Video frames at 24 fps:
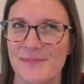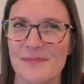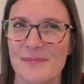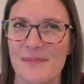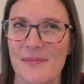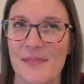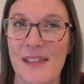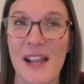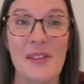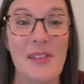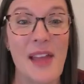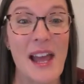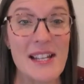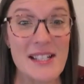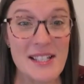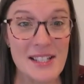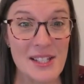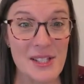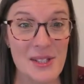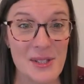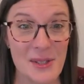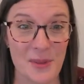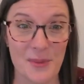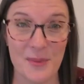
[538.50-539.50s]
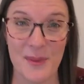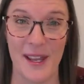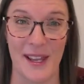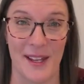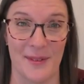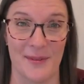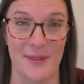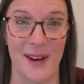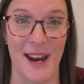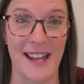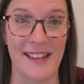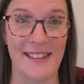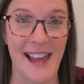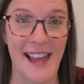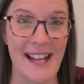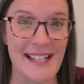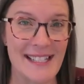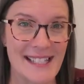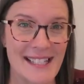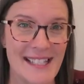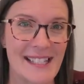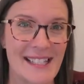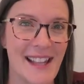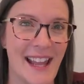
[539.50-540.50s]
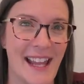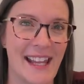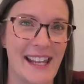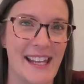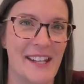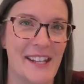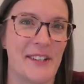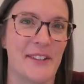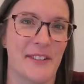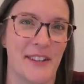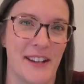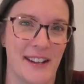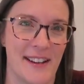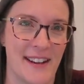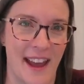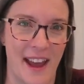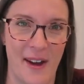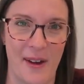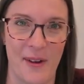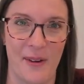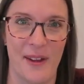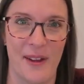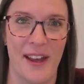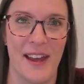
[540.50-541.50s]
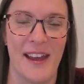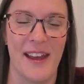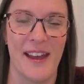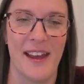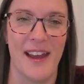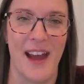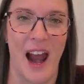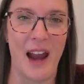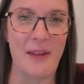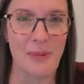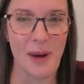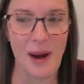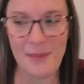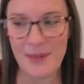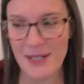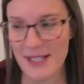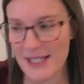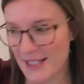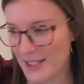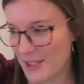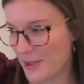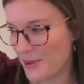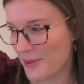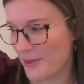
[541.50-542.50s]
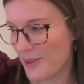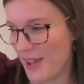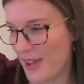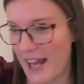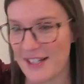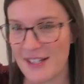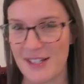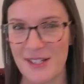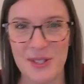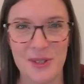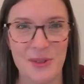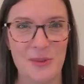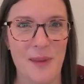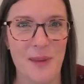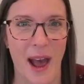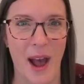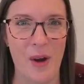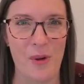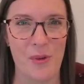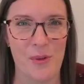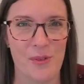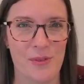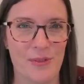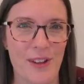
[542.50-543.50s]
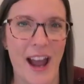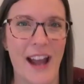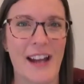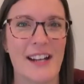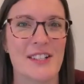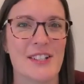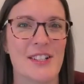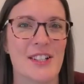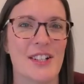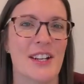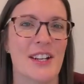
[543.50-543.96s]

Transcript: Now that's the zoom in, right? That's the, like, here and now. I promised you that zoom out factor.